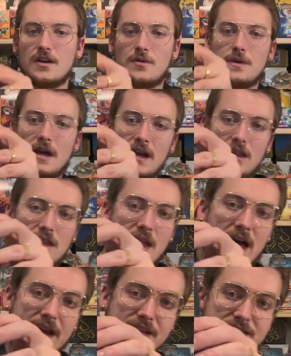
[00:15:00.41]
We got a
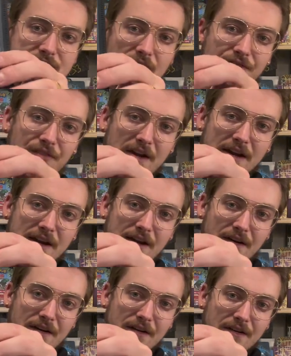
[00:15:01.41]
lot of stuff right
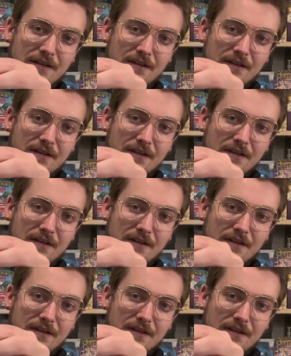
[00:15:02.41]
here.